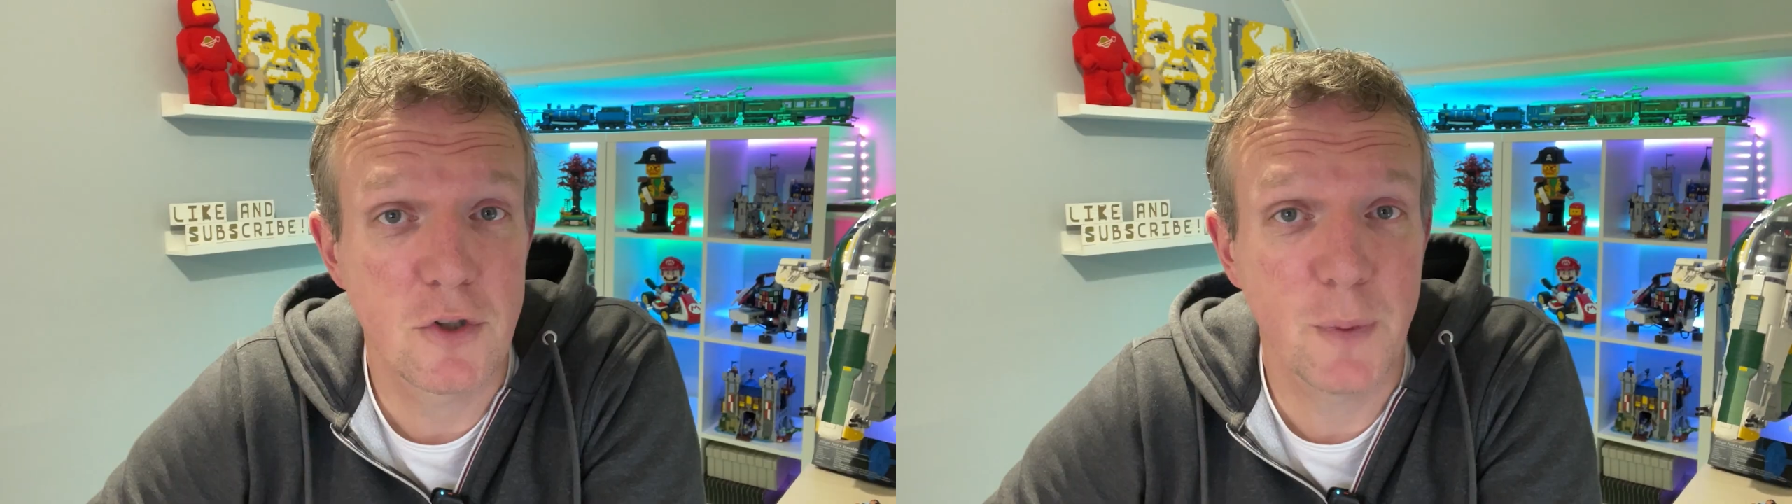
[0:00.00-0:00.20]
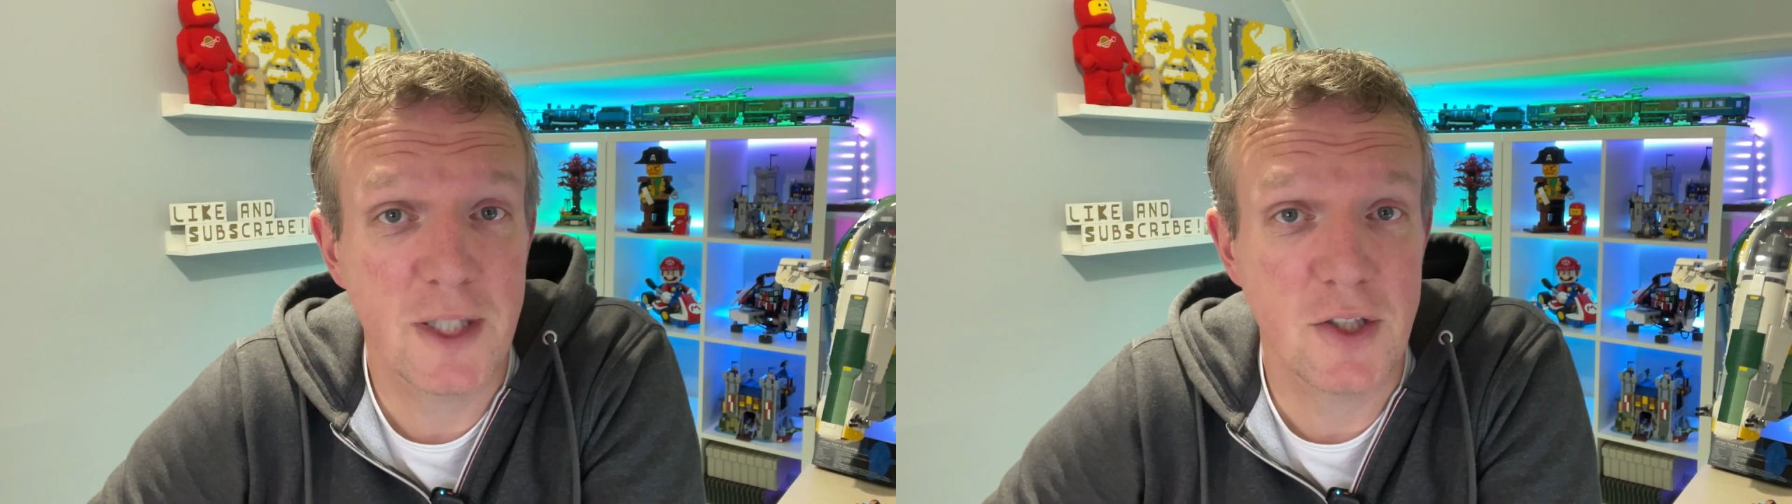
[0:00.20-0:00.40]

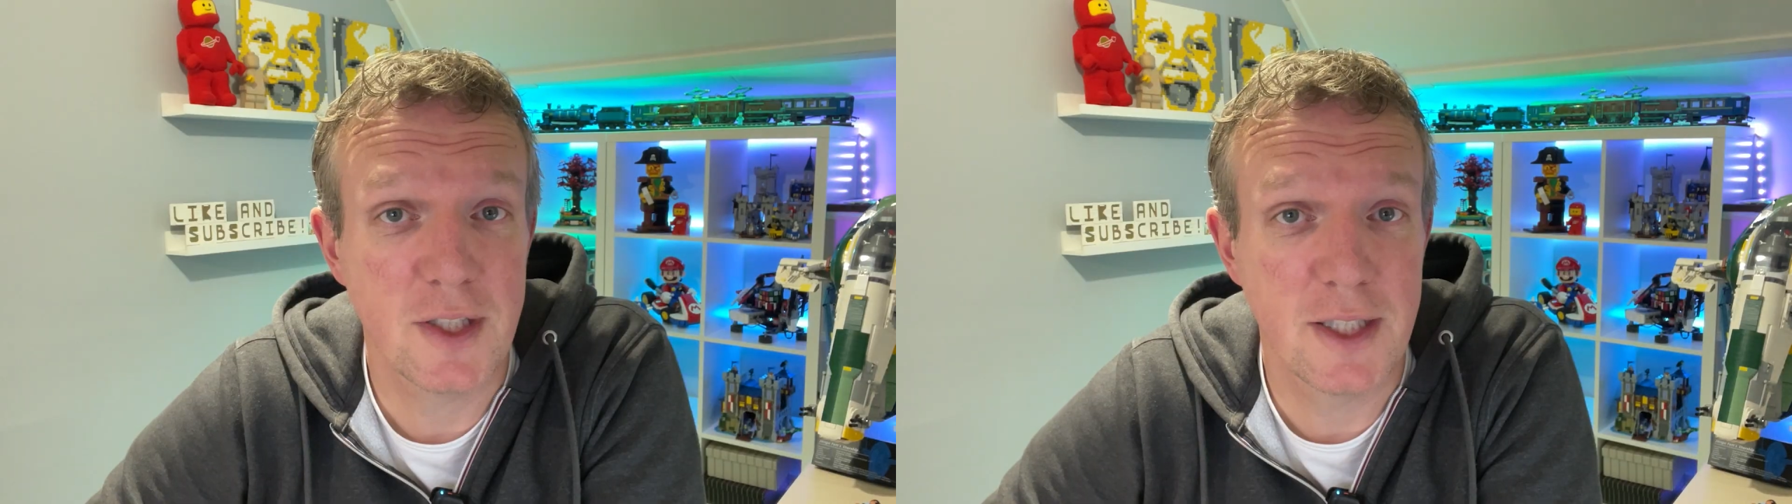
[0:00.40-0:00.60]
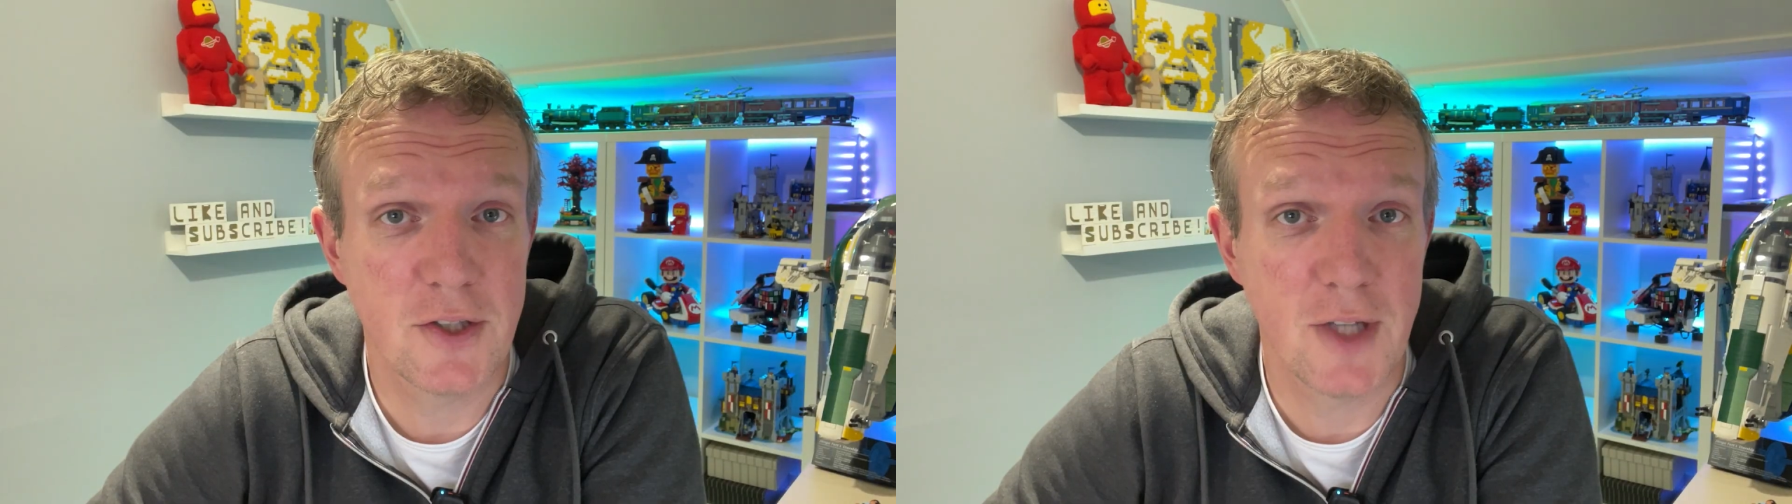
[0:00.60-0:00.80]
switch
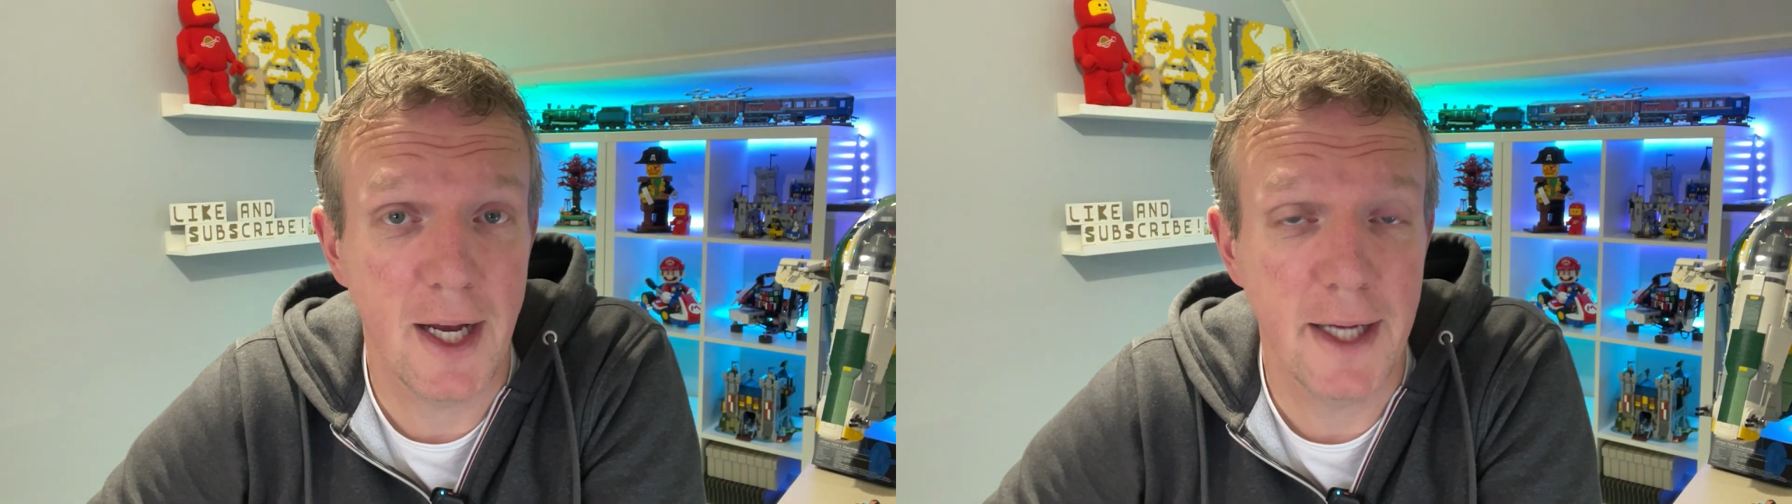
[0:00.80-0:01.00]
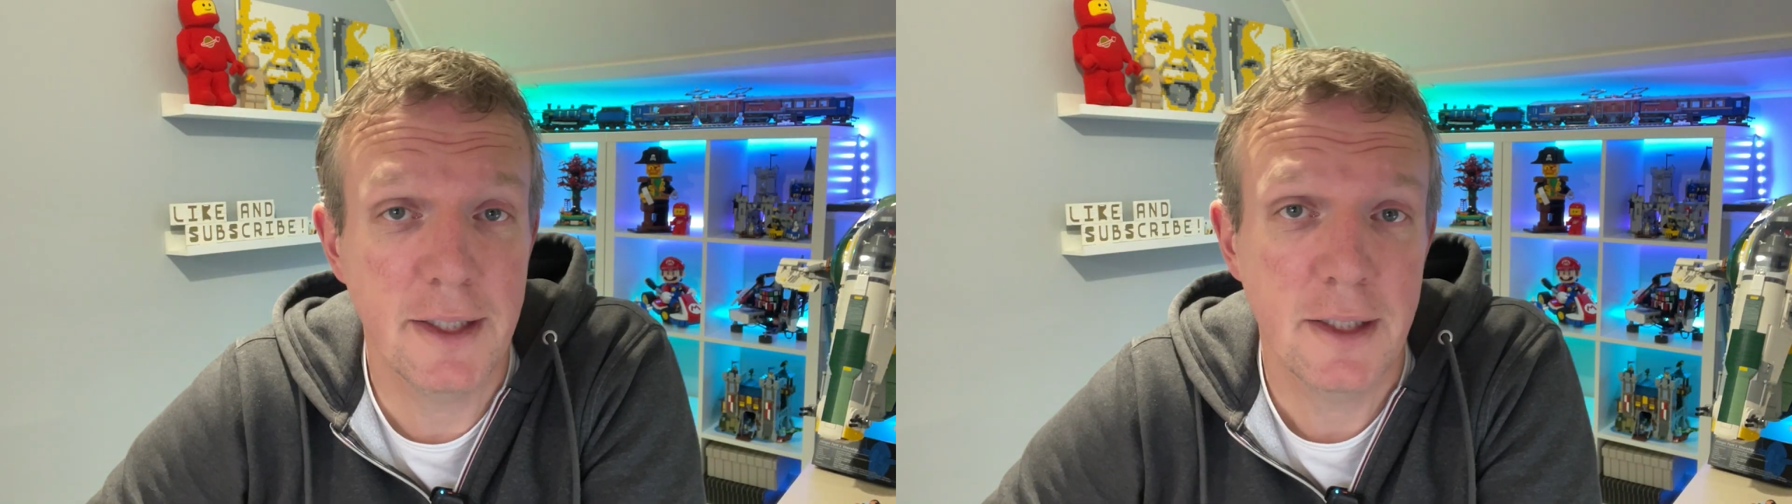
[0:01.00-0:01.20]

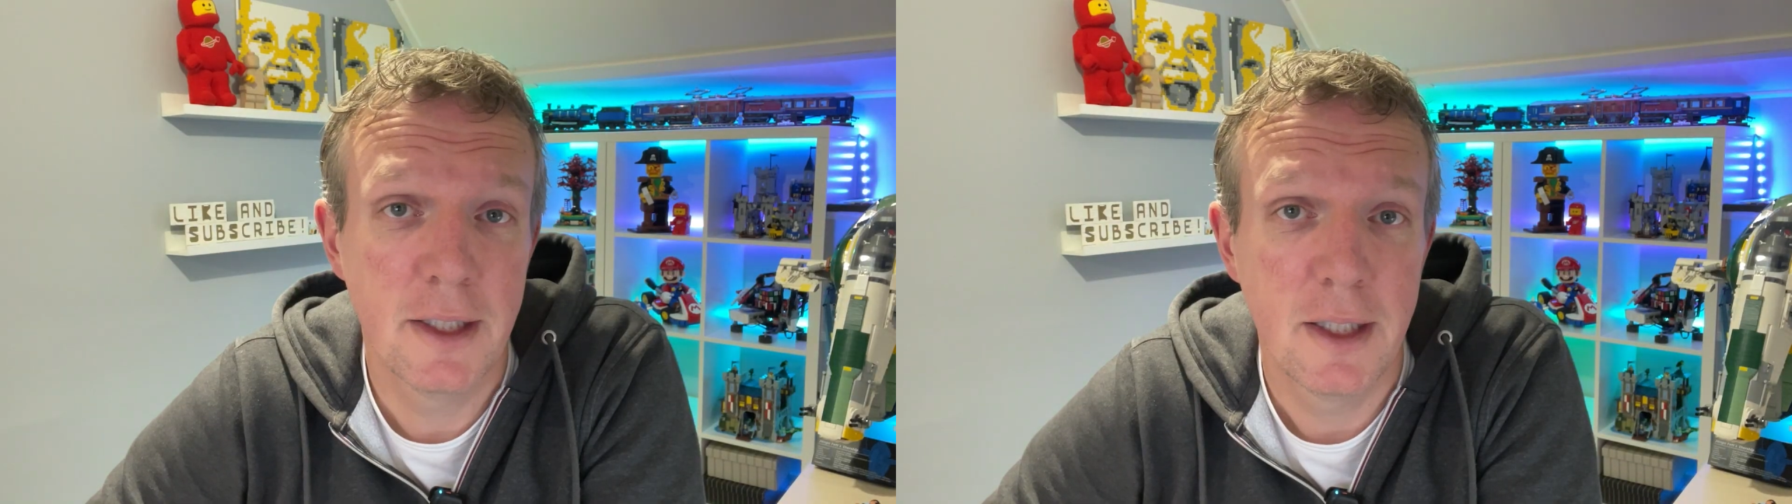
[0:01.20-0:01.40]
design